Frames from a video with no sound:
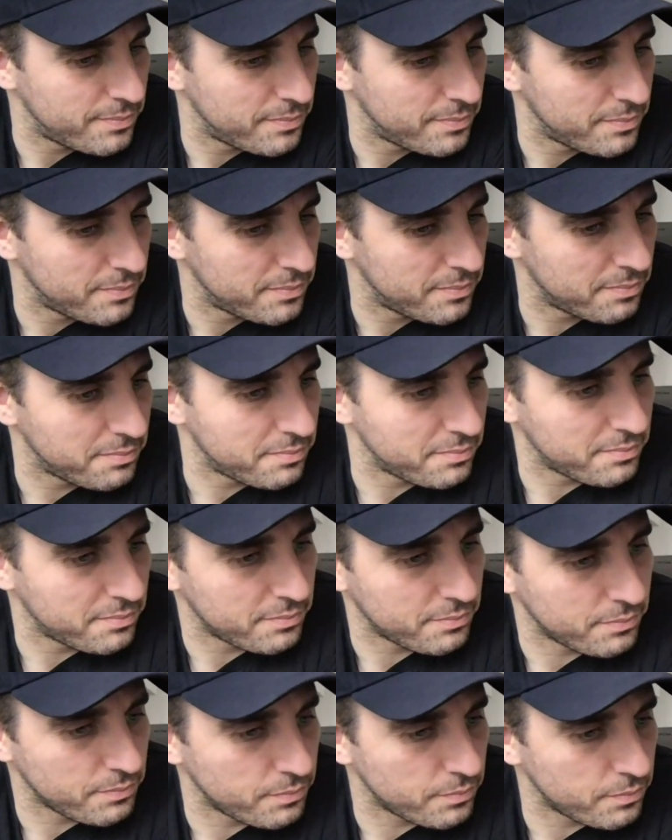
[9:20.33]

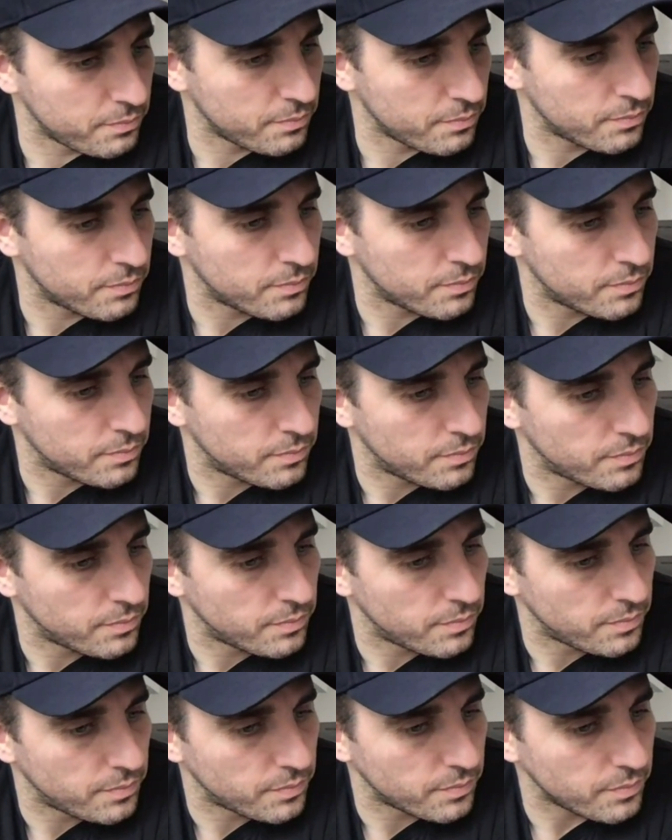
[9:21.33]

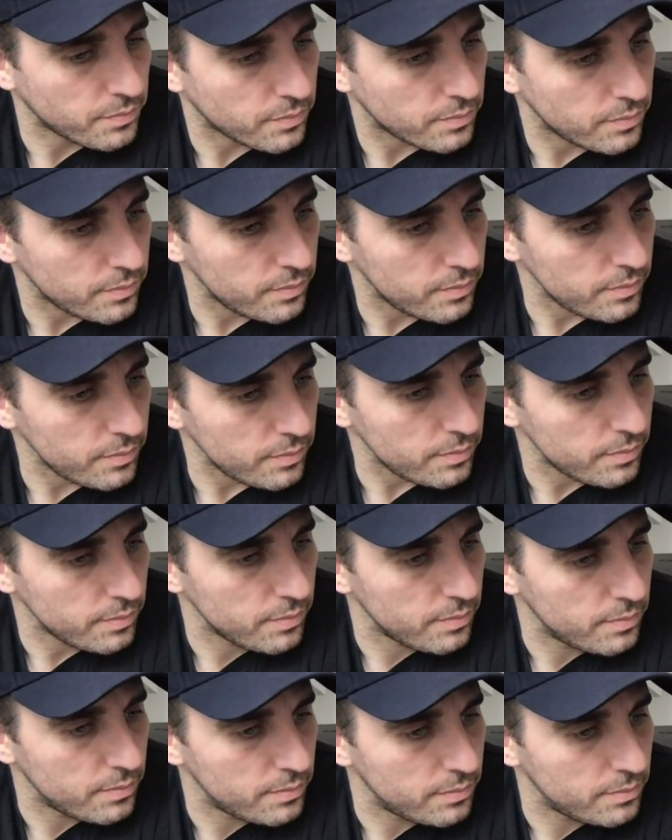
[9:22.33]

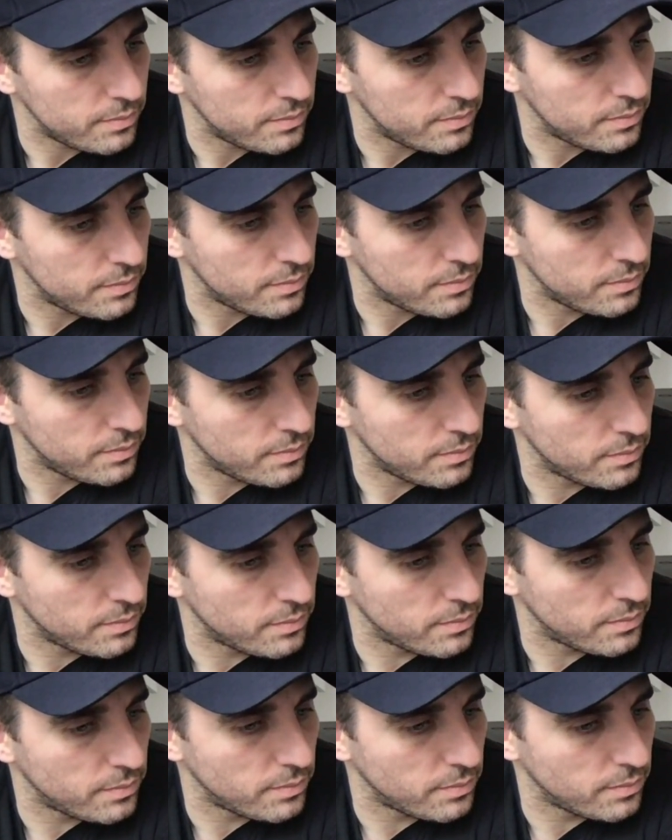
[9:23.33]

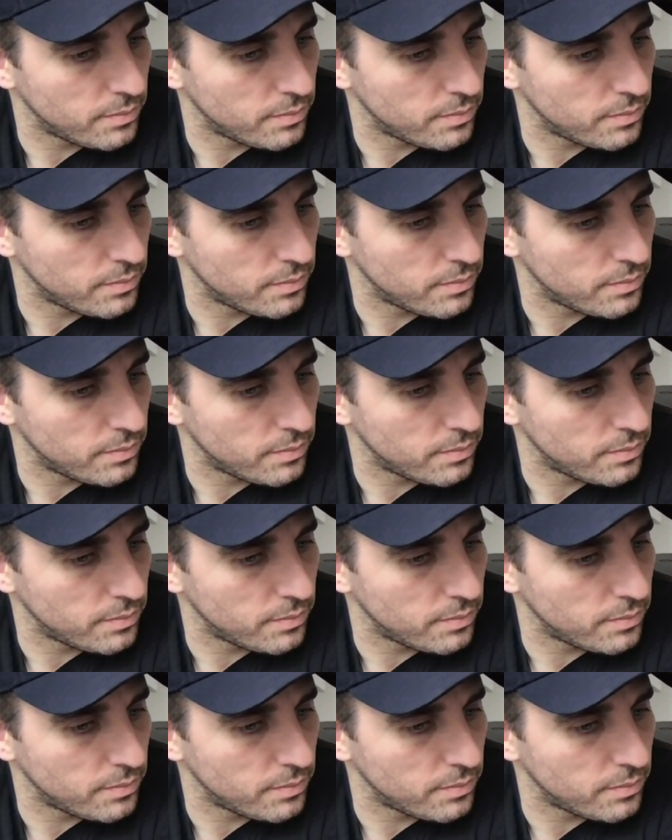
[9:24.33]
[no speech]